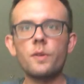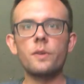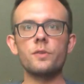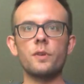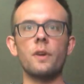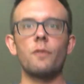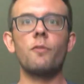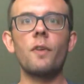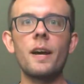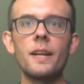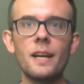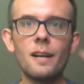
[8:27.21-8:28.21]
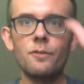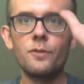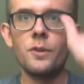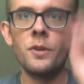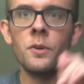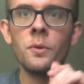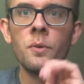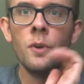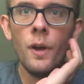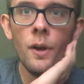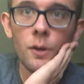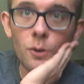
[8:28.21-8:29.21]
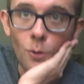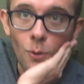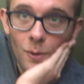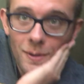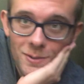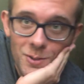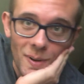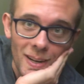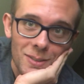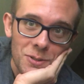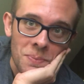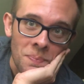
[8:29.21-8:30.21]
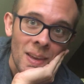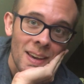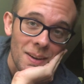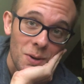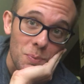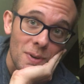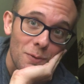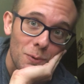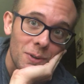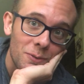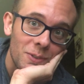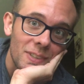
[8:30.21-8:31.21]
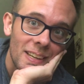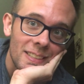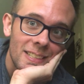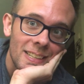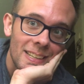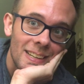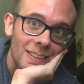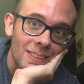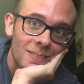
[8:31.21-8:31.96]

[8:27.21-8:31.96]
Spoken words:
there's our Friday afternoon core and stretch. Hope you have a wonderful day. Take care.